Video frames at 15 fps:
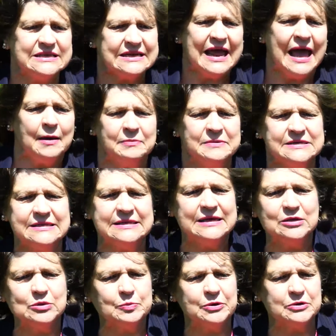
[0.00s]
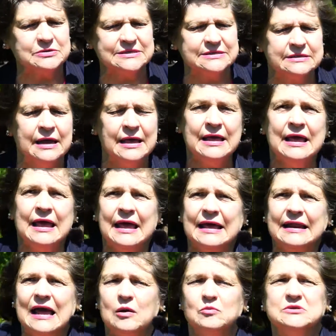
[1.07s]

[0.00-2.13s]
didn't happen to the other person, and I